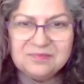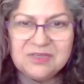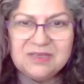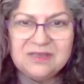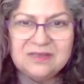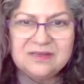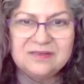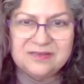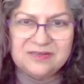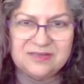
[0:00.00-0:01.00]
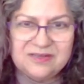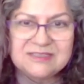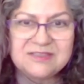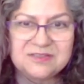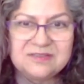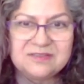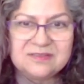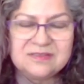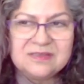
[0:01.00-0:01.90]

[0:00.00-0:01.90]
be arrested.